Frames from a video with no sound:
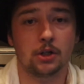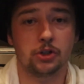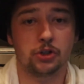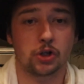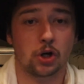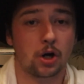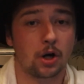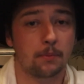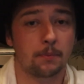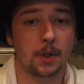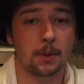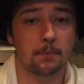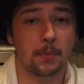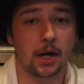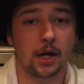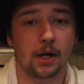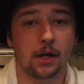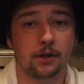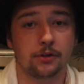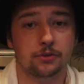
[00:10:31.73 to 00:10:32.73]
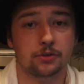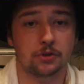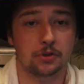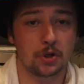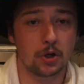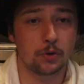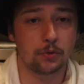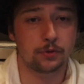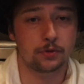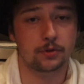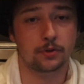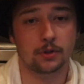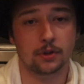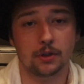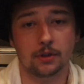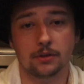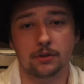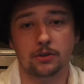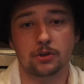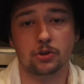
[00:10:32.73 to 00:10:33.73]
Jeremy Bangs notes
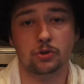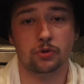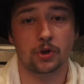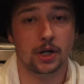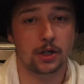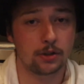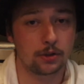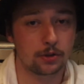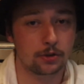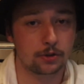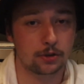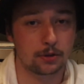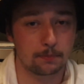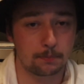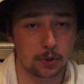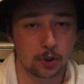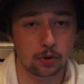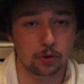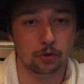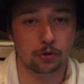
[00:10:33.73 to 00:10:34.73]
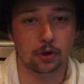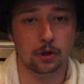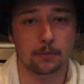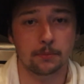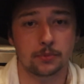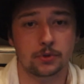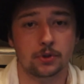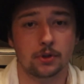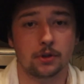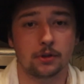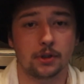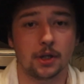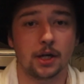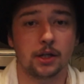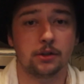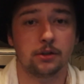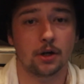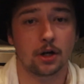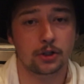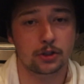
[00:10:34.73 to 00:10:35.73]
in Strangers and Pilgrims
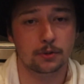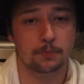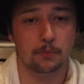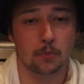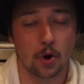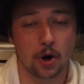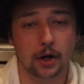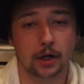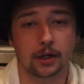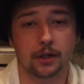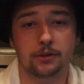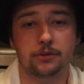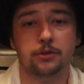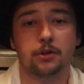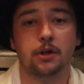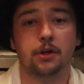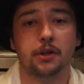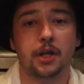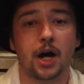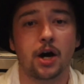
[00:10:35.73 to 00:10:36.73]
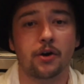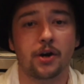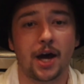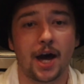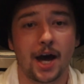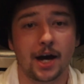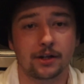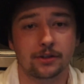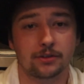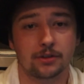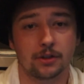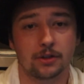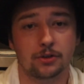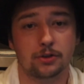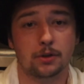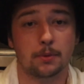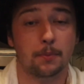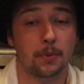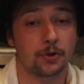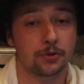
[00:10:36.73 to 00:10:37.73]
that Dutch markets allowed access
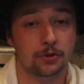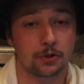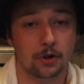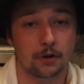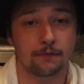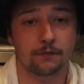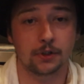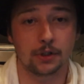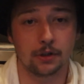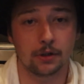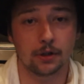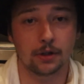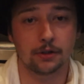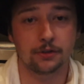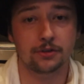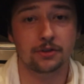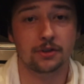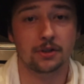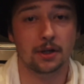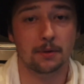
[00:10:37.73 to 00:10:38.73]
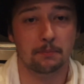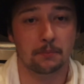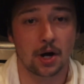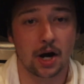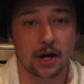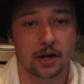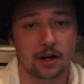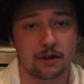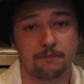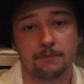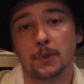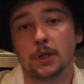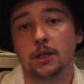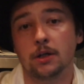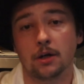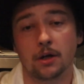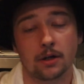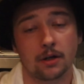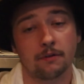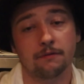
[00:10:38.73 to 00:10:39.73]
to preserved goods that might have
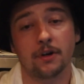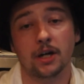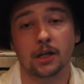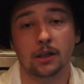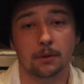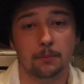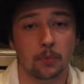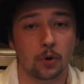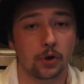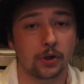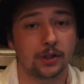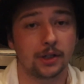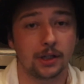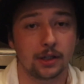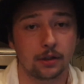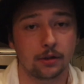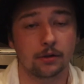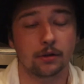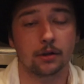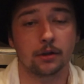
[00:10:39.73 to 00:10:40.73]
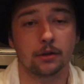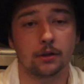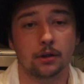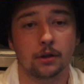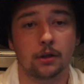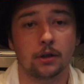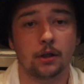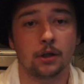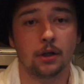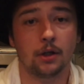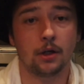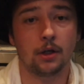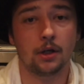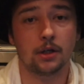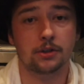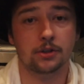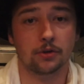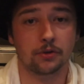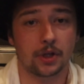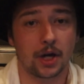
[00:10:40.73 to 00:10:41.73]
been unavailable in England.
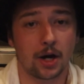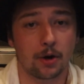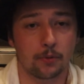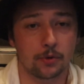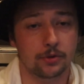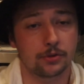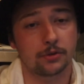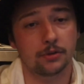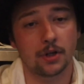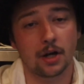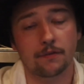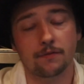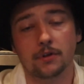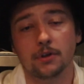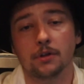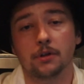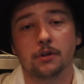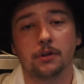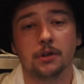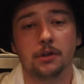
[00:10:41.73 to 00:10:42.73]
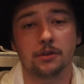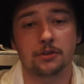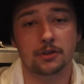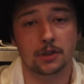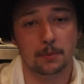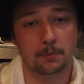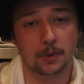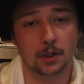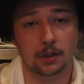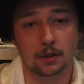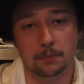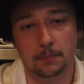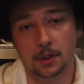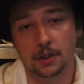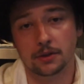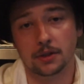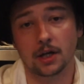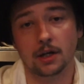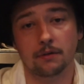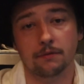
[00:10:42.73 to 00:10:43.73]
So that was definitely something to
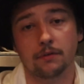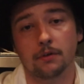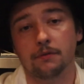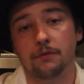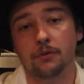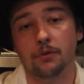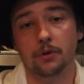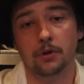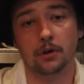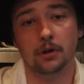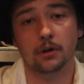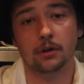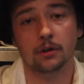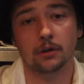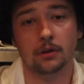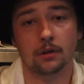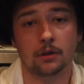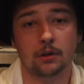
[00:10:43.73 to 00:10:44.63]
be thankful for.